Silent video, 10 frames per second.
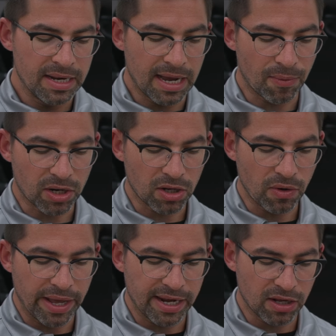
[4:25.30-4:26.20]
Now we're going to
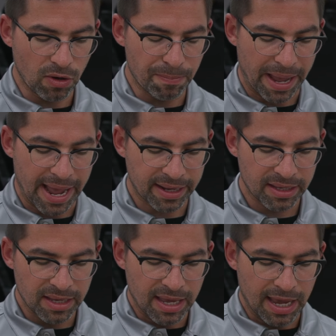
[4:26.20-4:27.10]
go ahead and go back,
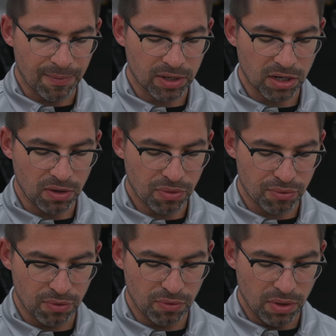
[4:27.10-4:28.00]
and we're going to go
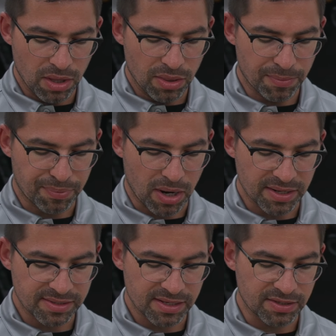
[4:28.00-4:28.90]
through the
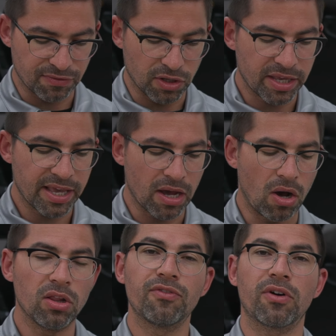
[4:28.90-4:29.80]
process of looking at
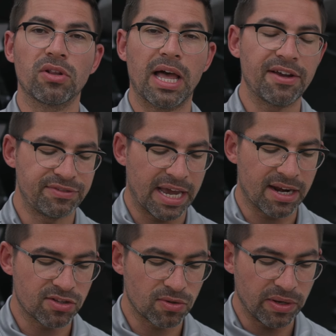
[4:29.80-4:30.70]
all of our live
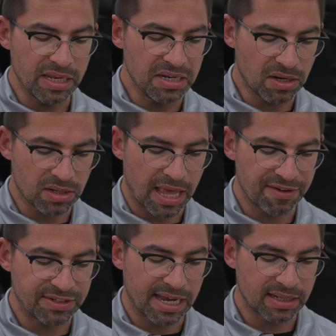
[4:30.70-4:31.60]
data. So in our
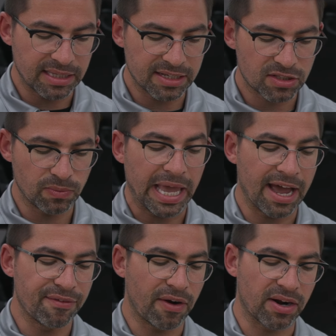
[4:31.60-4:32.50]
live data list, we
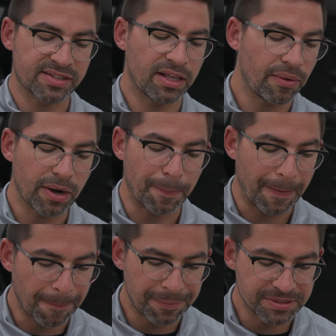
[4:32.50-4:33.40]
have our accelerator
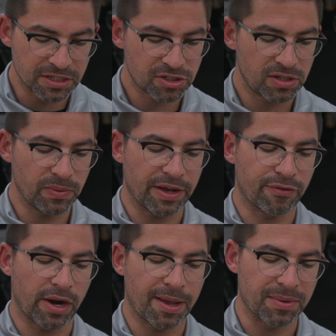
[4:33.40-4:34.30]
pedal position, we have
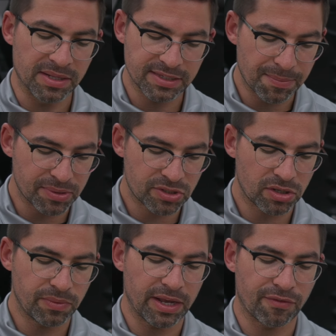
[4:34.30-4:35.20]
our ambient
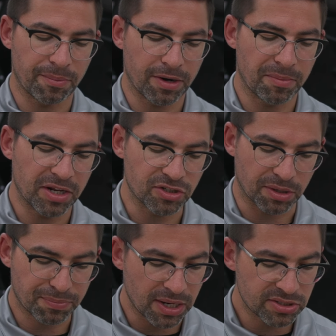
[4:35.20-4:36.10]
temperature, we have our
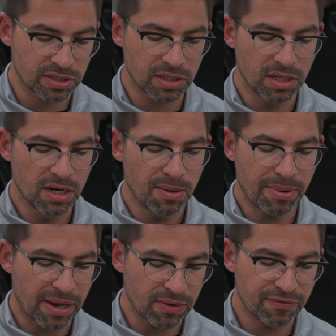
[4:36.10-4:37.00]
barometric pressure,
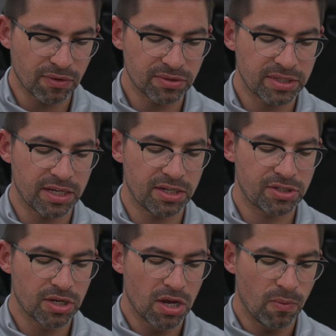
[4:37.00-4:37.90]
battery
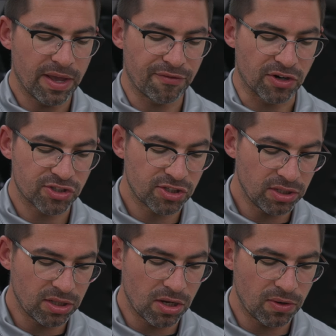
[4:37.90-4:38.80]
voltage, we have our
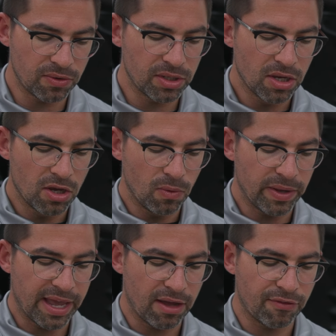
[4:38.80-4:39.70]
soot load,
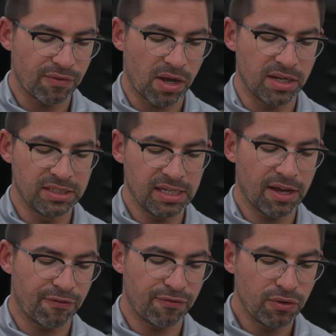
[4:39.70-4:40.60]
we have
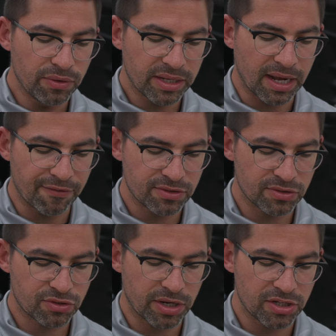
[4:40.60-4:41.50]
DF fluid
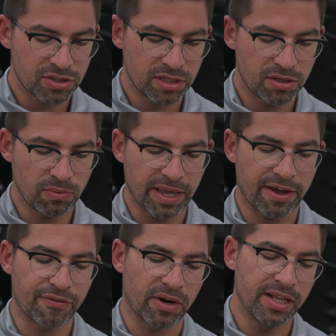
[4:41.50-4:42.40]
concentration, we
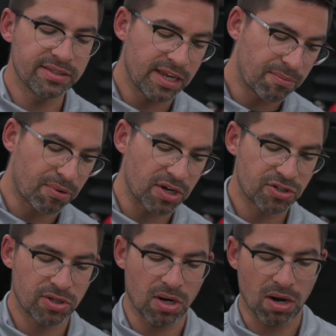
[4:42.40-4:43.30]
have our intake
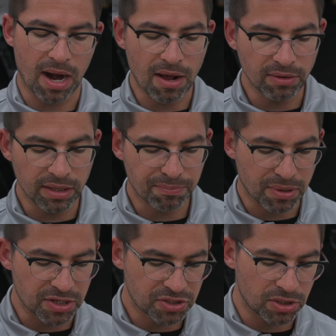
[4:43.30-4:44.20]
pressure, our outlet
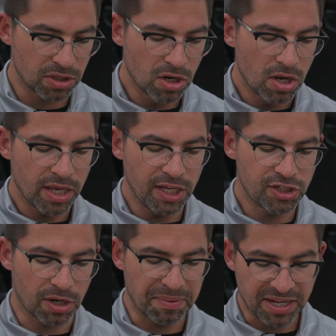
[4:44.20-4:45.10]
pressure,
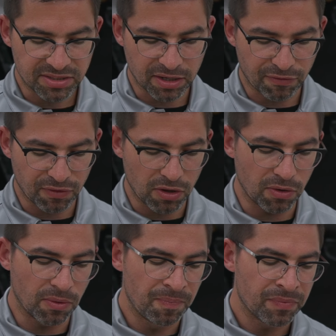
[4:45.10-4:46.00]
EGR mass
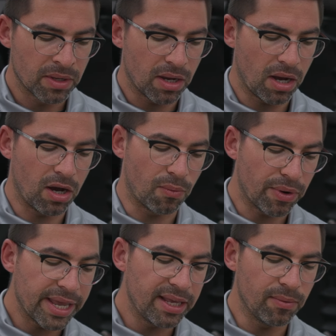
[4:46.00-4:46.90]
airflow
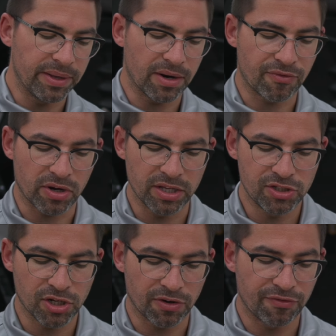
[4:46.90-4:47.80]
rate, we have our
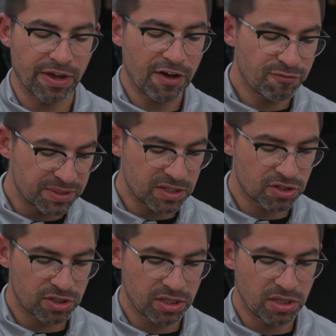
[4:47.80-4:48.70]
EGR valve
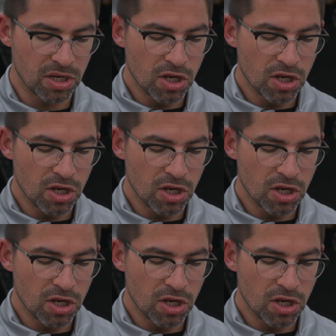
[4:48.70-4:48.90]
position.